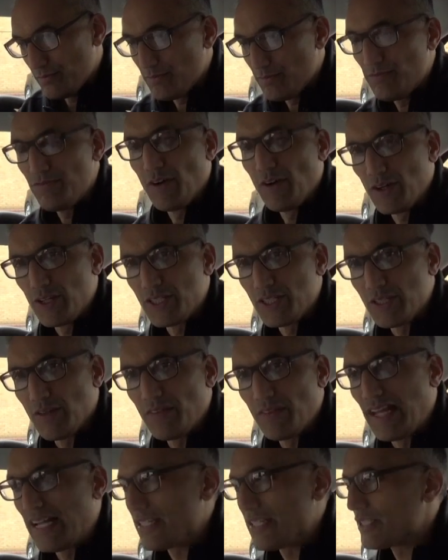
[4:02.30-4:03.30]
focused on
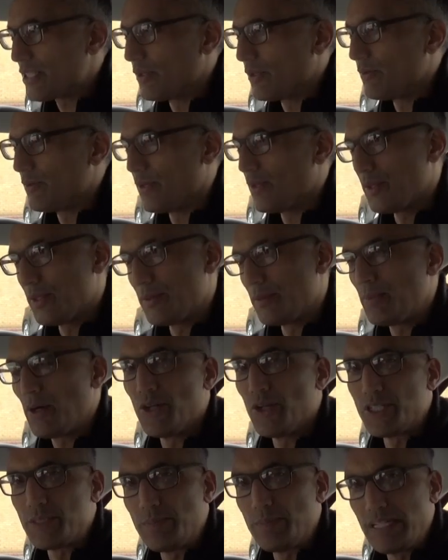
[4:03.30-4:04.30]
that. So the
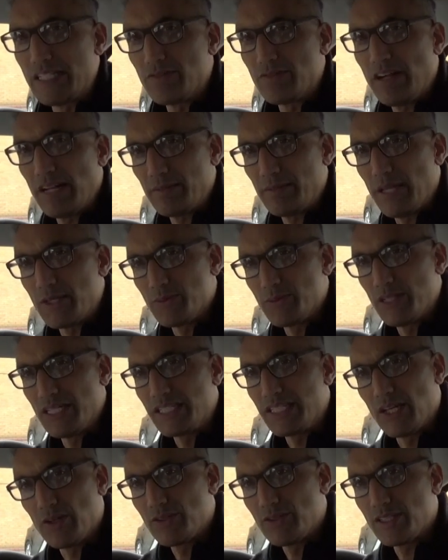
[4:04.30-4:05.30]
approach speed to roundabouts, we need to
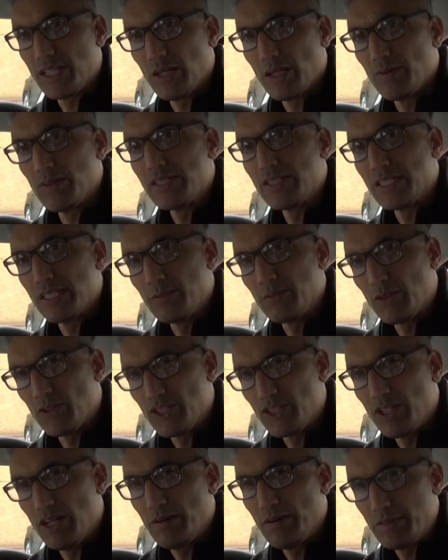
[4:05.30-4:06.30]
go slower so that we've got
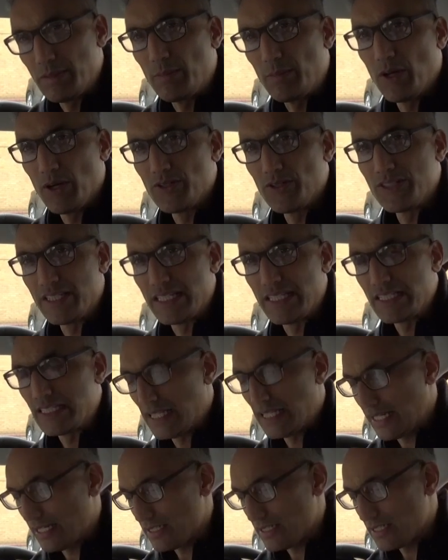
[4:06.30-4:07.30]
time to process
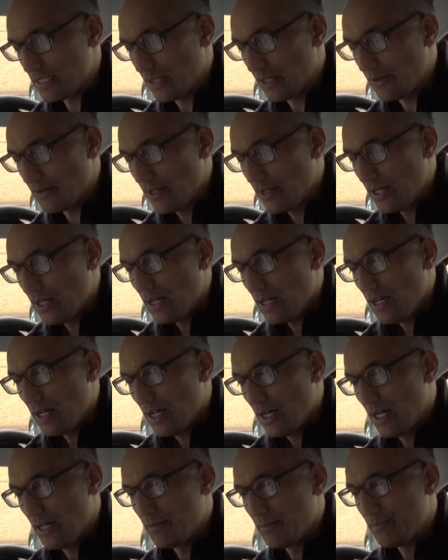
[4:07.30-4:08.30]
things. So
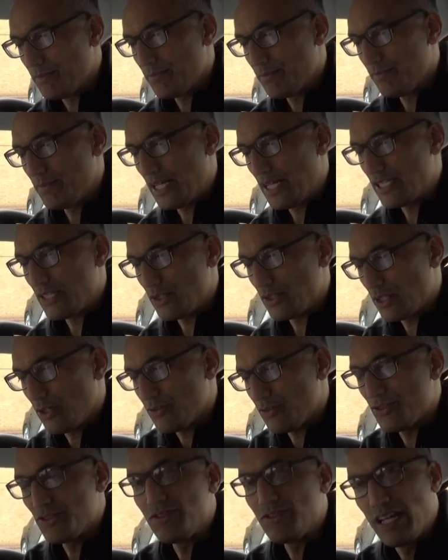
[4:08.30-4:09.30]
because I was
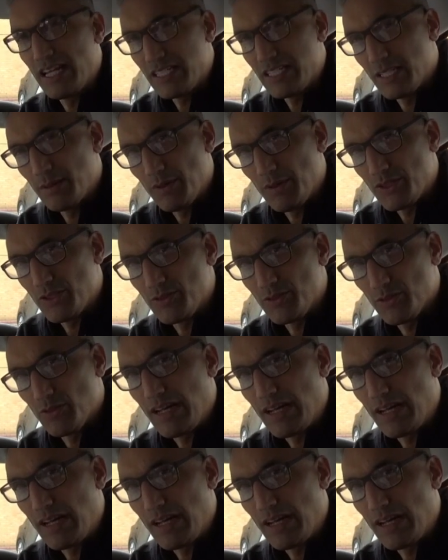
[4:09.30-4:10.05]
concentrating so much on dual